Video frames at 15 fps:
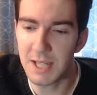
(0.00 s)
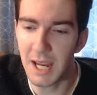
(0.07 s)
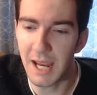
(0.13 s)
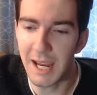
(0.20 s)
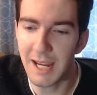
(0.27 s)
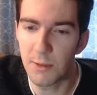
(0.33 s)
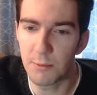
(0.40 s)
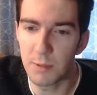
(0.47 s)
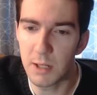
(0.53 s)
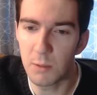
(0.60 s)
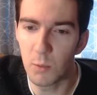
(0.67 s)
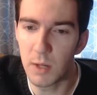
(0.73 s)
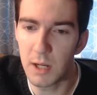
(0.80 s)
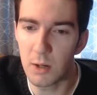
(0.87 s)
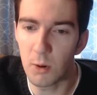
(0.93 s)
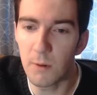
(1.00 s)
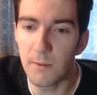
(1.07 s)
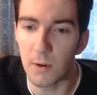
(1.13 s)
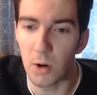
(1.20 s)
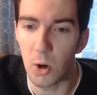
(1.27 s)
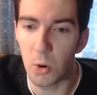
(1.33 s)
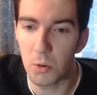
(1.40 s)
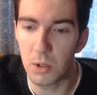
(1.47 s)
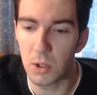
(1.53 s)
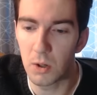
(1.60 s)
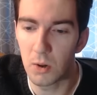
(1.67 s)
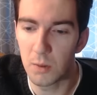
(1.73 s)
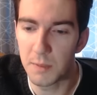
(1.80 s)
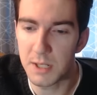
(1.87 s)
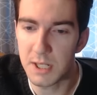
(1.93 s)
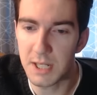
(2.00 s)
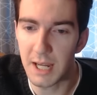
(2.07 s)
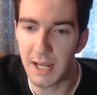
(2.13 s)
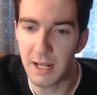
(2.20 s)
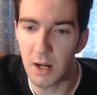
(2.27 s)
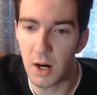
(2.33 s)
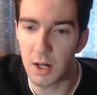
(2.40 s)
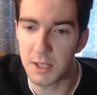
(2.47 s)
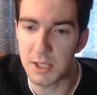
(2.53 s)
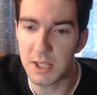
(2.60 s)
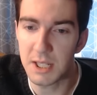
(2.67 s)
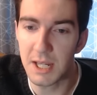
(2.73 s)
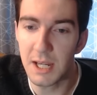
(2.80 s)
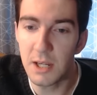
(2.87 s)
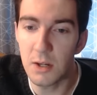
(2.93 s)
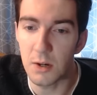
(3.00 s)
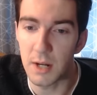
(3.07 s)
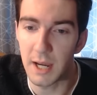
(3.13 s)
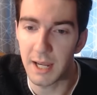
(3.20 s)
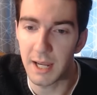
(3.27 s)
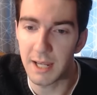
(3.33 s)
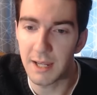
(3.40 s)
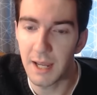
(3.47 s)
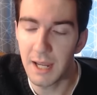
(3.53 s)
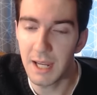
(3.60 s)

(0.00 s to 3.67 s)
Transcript: 83 win over Oklahoma State on senior night